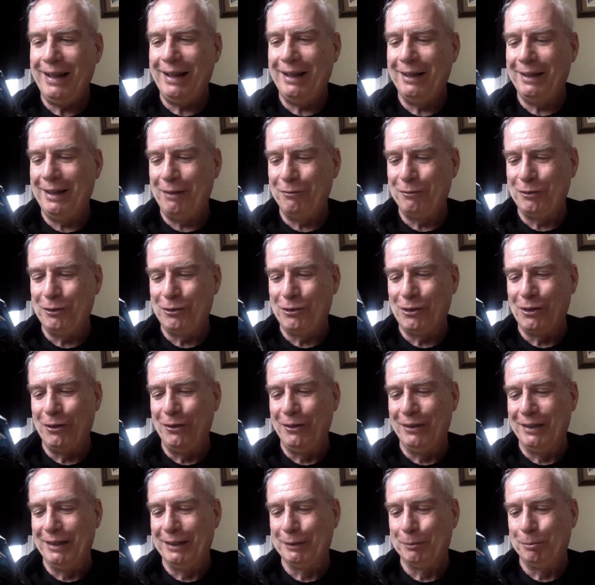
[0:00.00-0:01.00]
I'll have to show
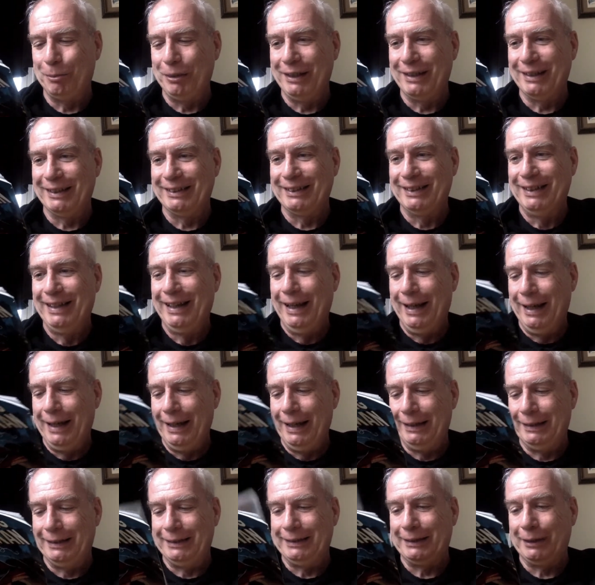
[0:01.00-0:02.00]
you this because
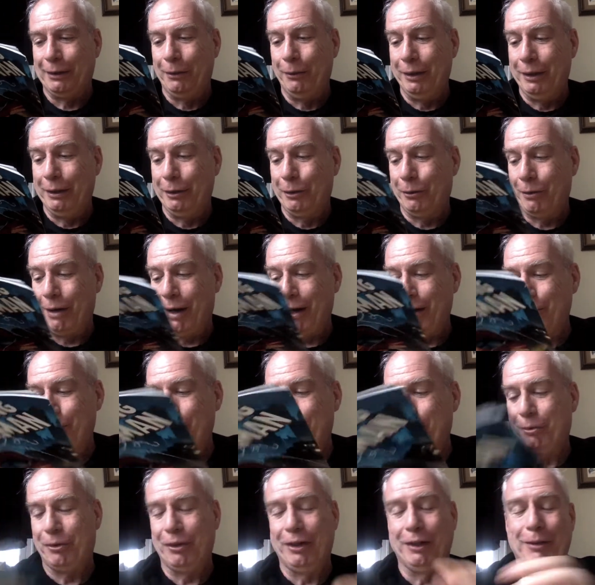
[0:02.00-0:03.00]
it's so incredibly
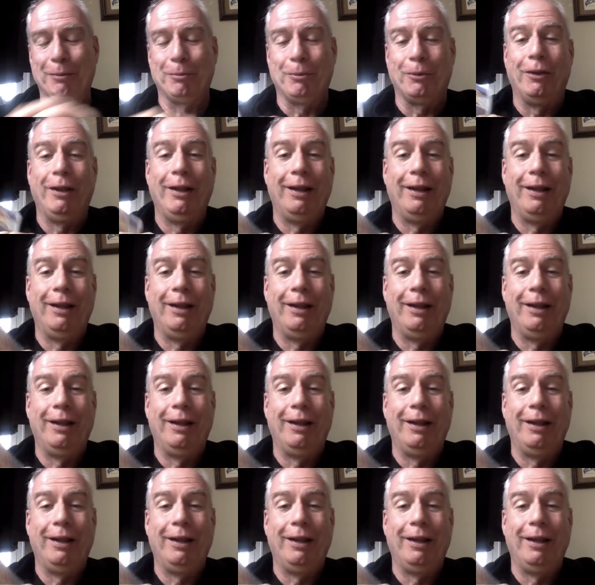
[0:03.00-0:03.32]
predictable.